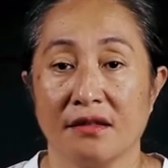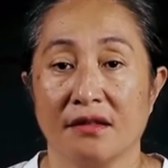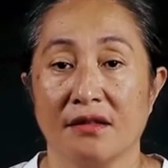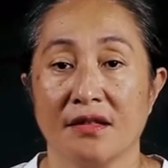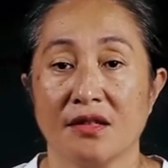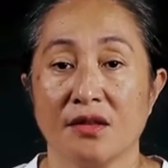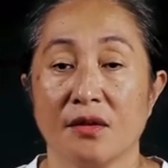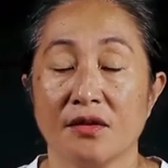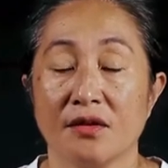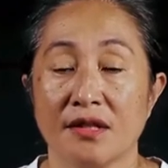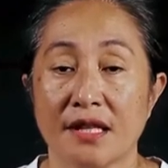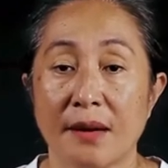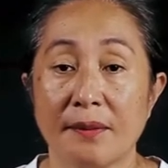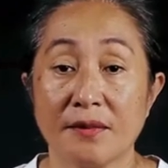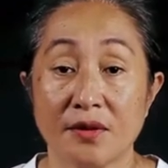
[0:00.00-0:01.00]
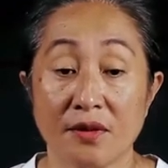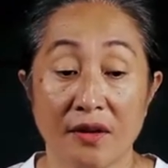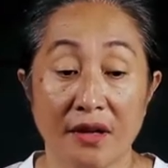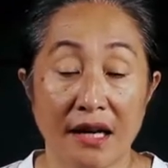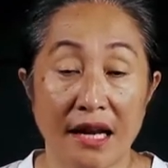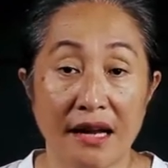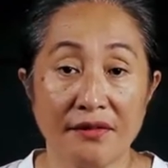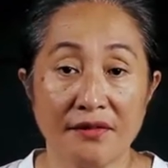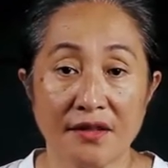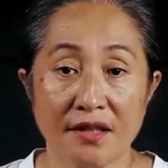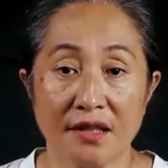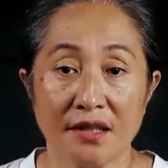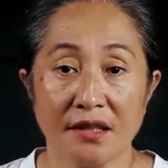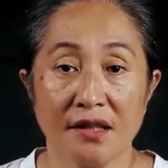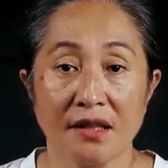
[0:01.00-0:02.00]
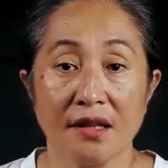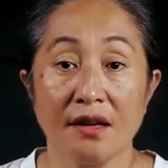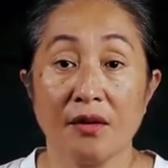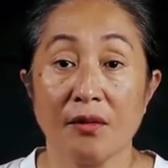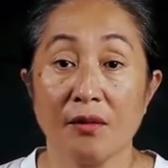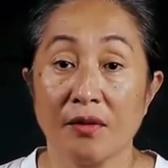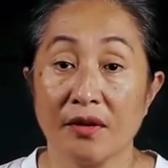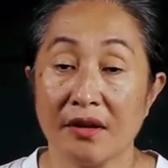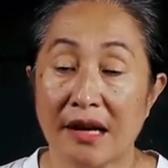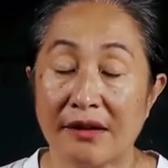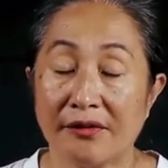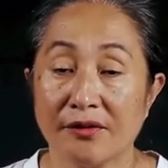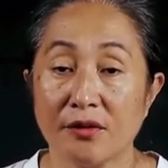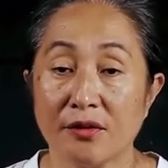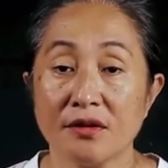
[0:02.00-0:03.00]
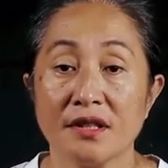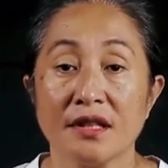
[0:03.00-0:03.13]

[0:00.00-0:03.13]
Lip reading: So you step to the left with the left foot,